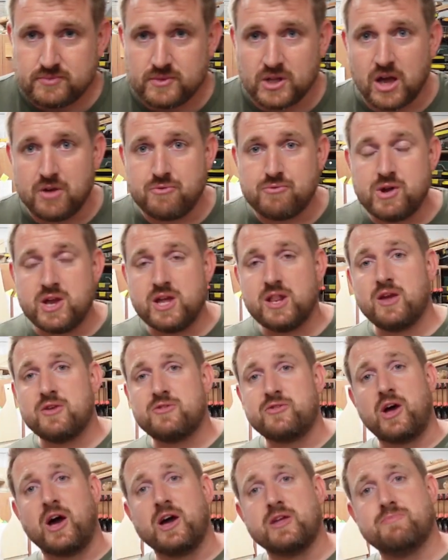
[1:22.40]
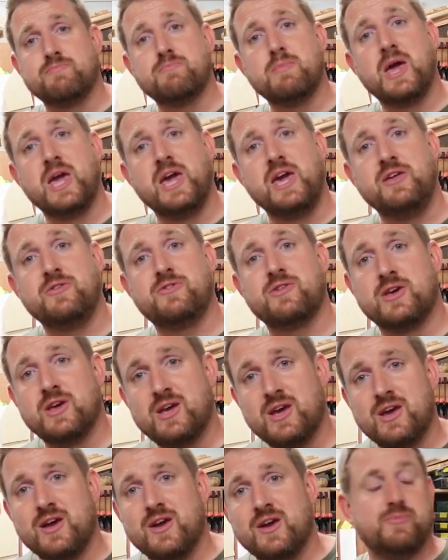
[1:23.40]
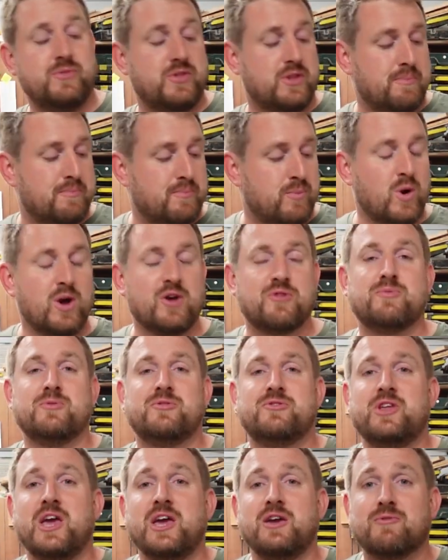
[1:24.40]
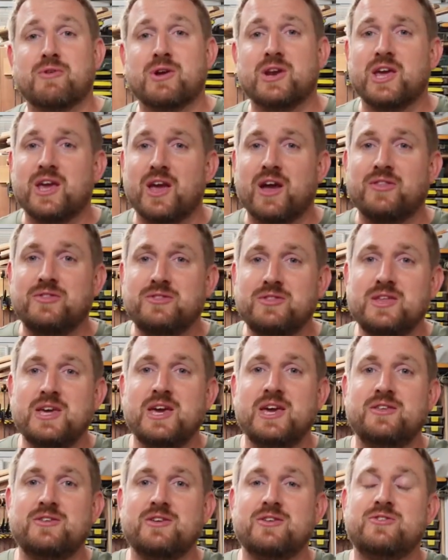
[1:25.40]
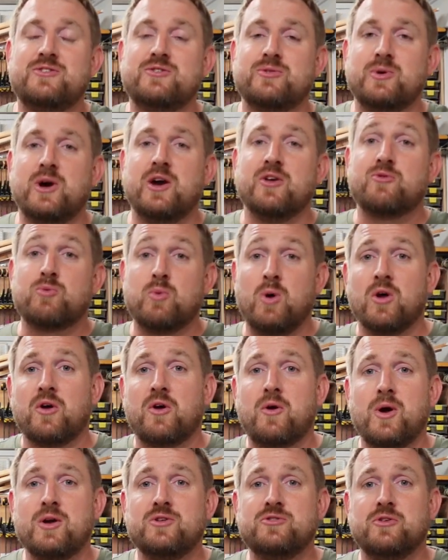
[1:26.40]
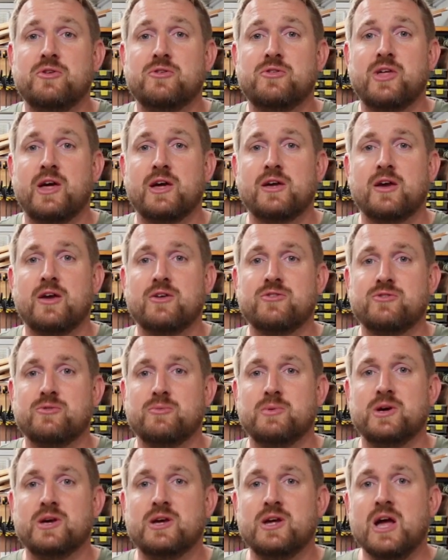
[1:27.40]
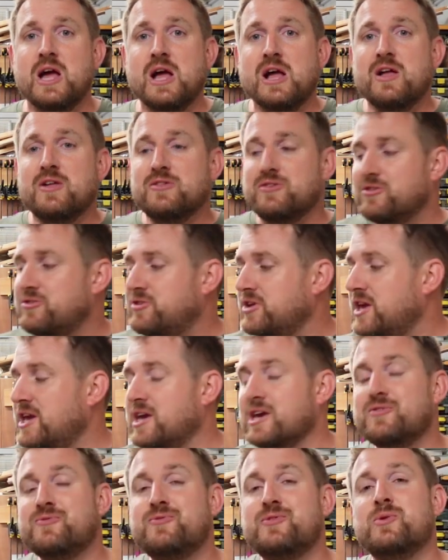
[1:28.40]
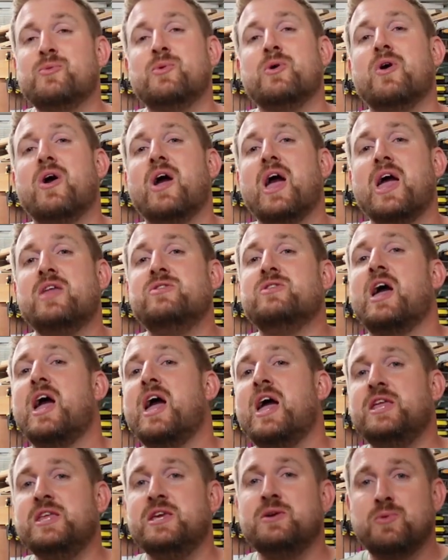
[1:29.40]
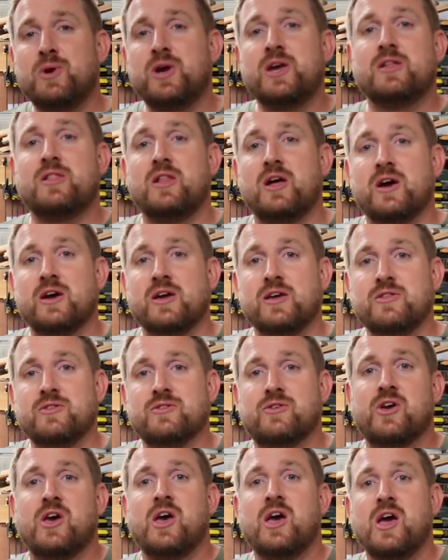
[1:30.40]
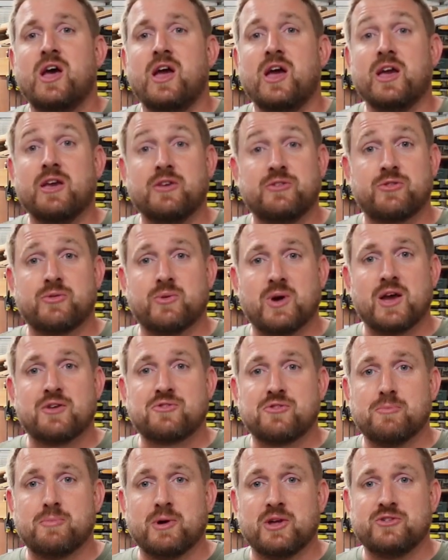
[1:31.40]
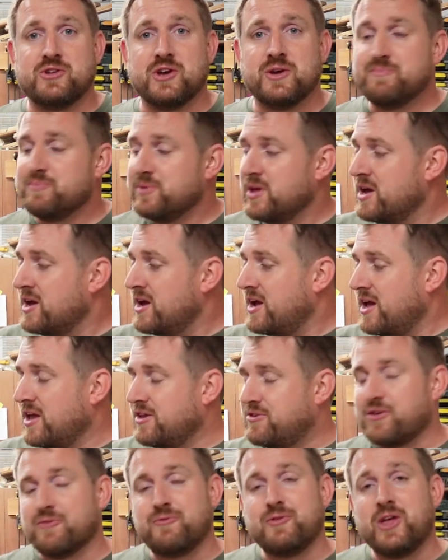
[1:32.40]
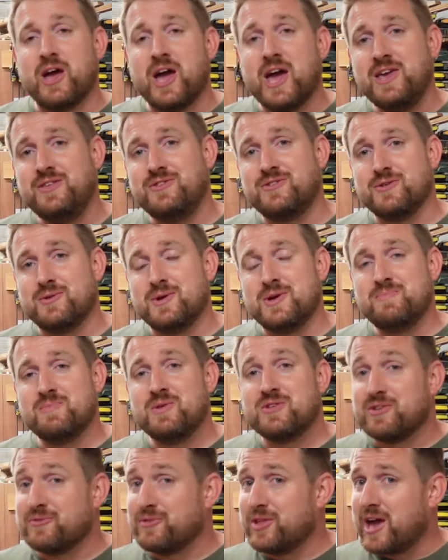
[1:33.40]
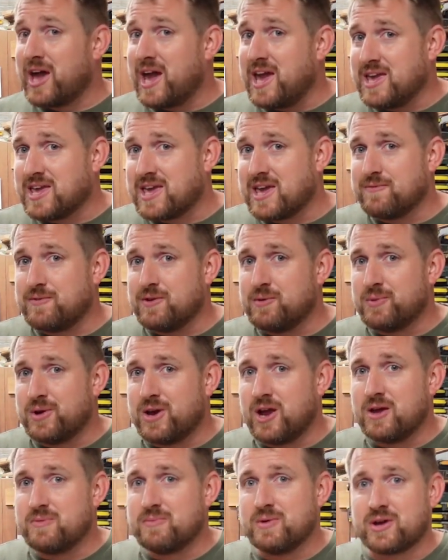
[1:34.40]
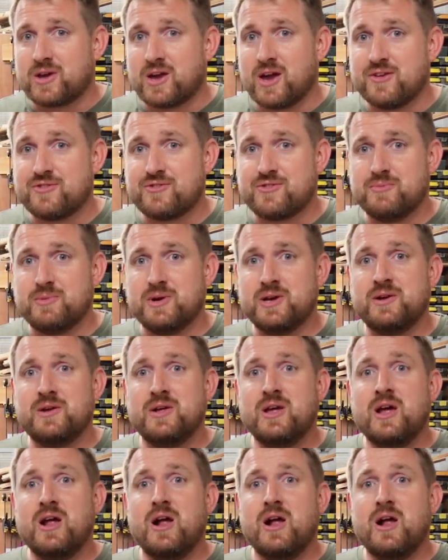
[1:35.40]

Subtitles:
I realised that I'd made the worst mistake really. I needed to ask one question to that customer to see if we were in any way aligned, is to ask the budget. It's something I hate doing, it's something I hate giving when I'm a customer,